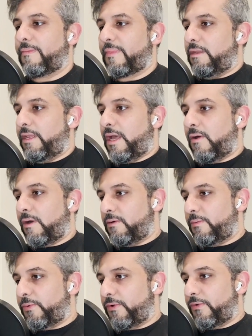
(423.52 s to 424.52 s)
Now our
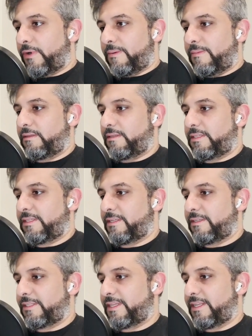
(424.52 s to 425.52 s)
program
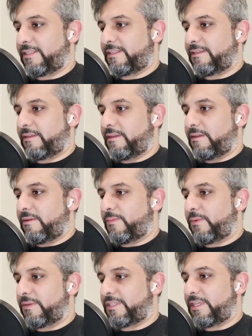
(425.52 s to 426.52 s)
still says
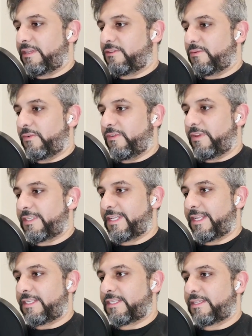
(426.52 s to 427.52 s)
proceed to movies
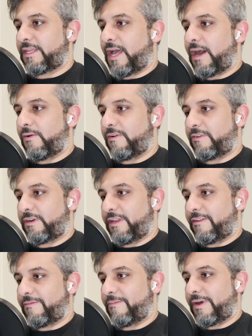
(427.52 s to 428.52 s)
list. However,
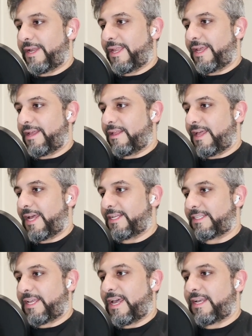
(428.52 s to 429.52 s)
if my
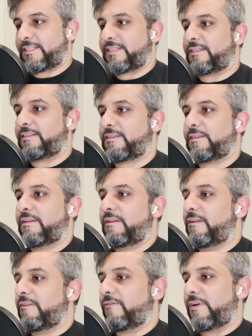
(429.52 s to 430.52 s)
has access
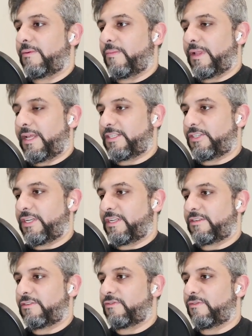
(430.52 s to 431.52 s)
variable has
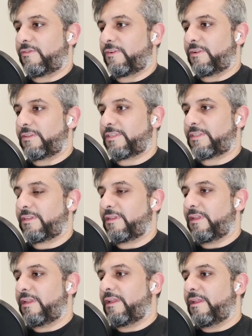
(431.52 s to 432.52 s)
changed to false,
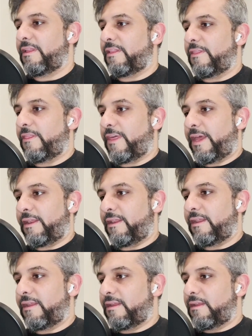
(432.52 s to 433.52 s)
then
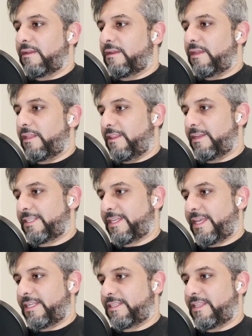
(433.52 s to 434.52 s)
in this
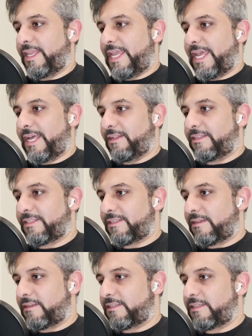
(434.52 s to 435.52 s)
case the else
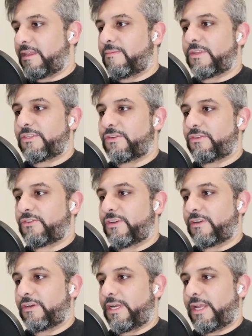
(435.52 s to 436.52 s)
statement should
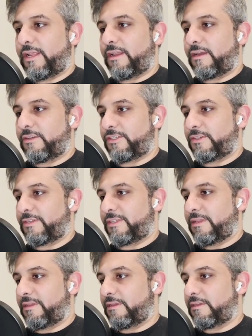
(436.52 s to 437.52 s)
trigger and I should
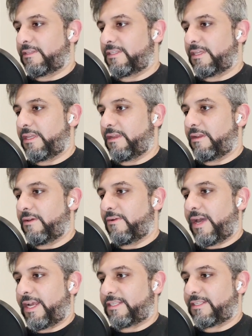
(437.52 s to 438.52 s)
see no
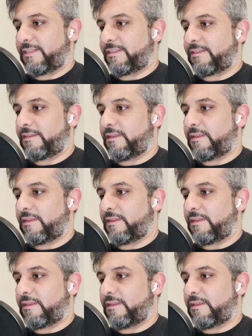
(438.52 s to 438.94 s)
access,